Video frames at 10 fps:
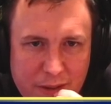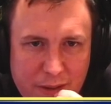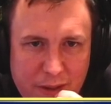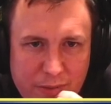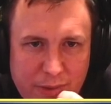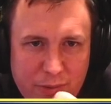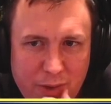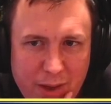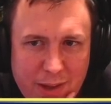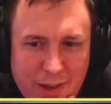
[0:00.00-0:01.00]
If they've got
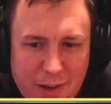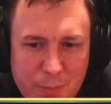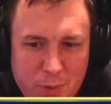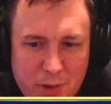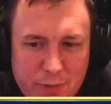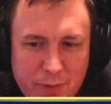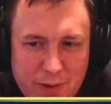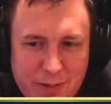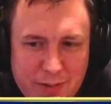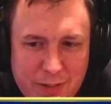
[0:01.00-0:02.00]
any kind of
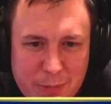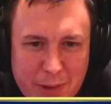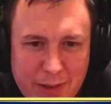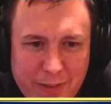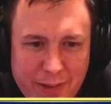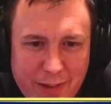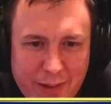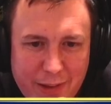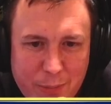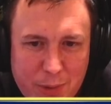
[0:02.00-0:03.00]
proliferation spell in their
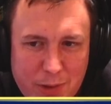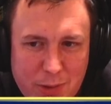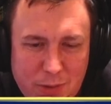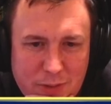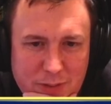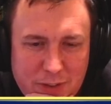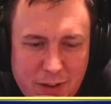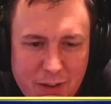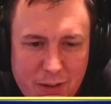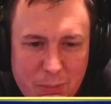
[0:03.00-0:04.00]
hand, we do just
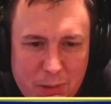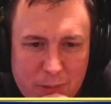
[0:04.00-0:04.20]
die, but...